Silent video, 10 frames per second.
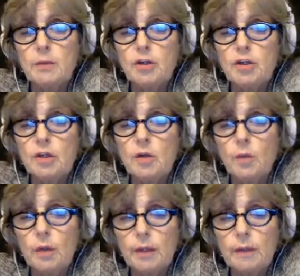especially
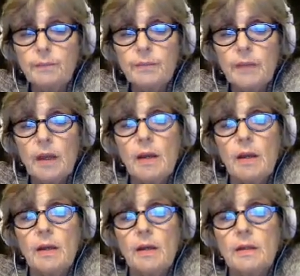in women.
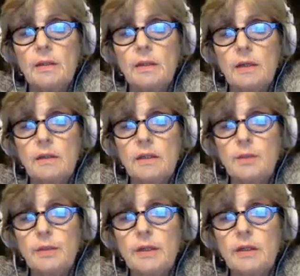
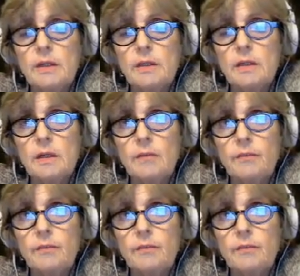The spleen is